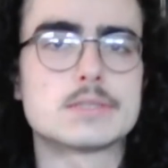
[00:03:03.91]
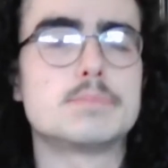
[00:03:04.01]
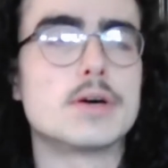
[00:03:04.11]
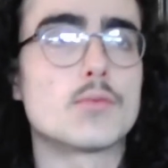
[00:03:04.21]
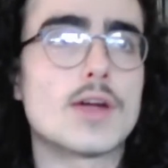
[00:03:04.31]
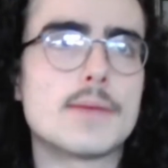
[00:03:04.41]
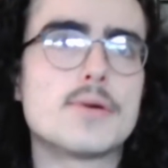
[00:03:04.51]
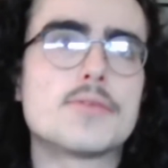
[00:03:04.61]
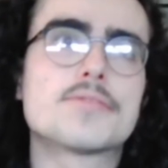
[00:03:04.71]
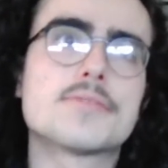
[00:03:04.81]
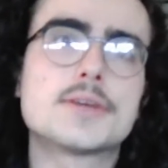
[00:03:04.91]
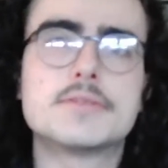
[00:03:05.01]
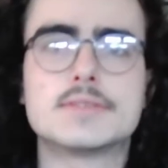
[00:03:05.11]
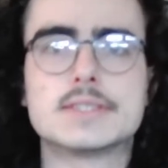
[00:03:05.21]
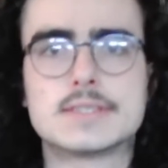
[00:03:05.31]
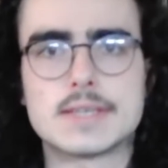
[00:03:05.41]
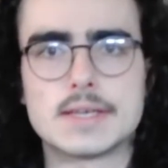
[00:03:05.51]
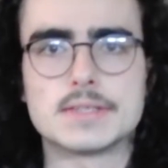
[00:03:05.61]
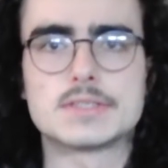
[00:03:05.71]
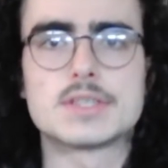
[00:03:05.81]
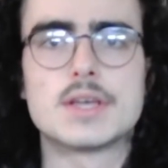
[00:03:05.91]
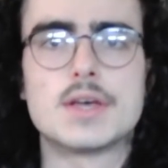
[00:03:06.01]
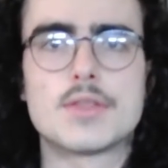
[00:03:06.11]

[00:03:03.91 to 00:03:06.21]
but Rabo frequently says